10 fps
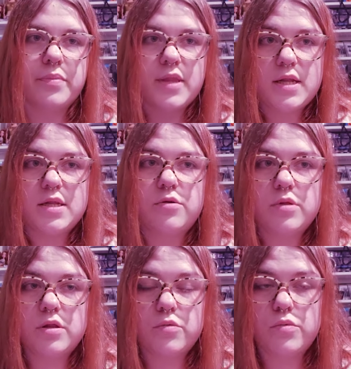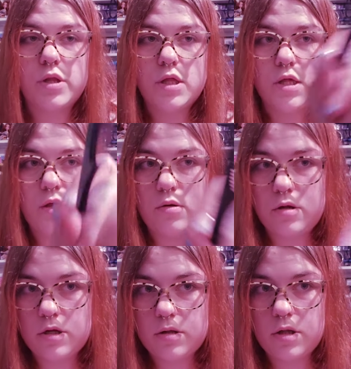That didn't look really cute
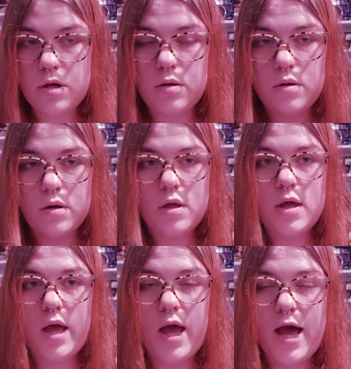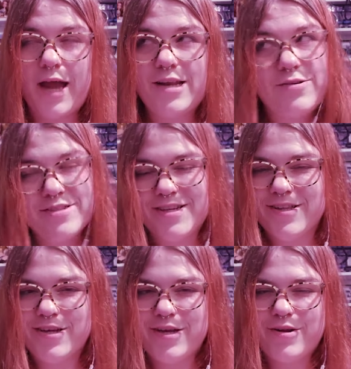on you though. I know it's gonna
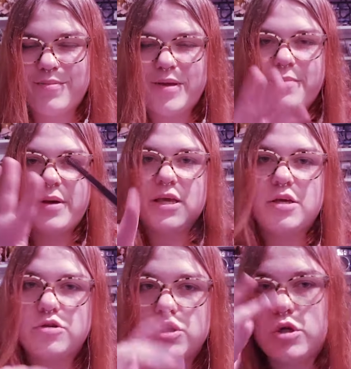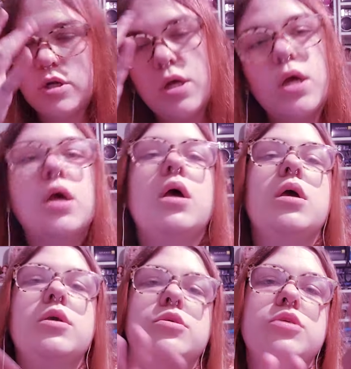look cute on me, but you should
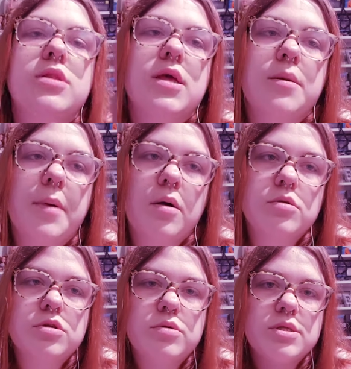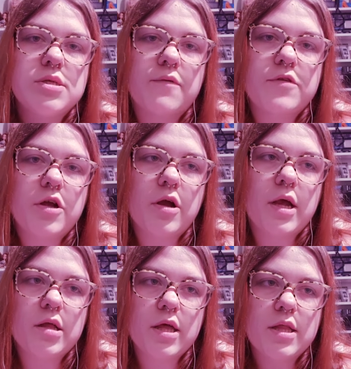think about doing stuff to your
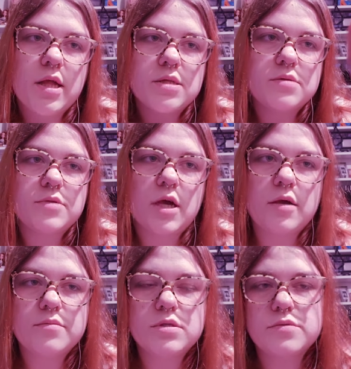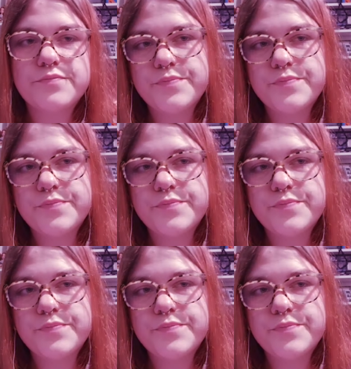hair like that sometimes.